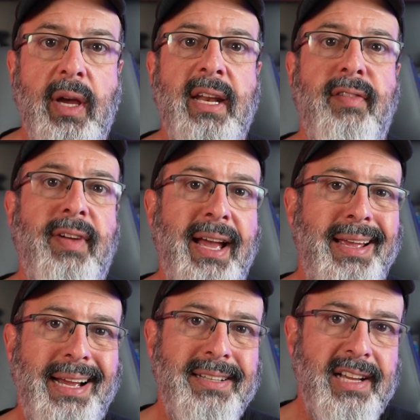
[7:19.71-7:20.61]
and if
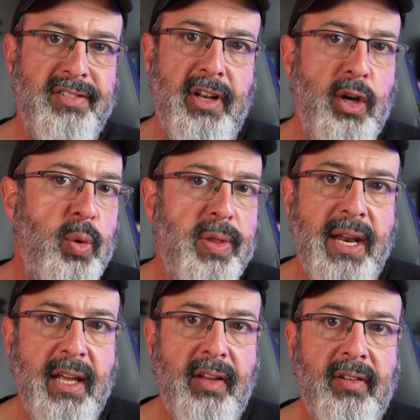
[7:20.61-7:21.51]
AI doesn't know who
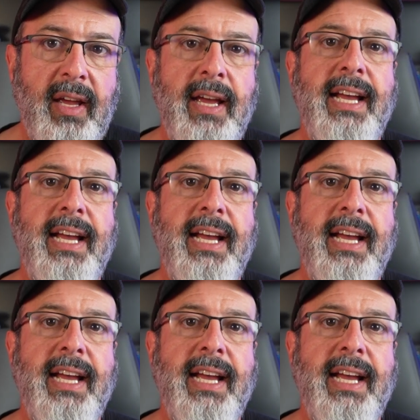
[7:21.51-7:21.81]
that is,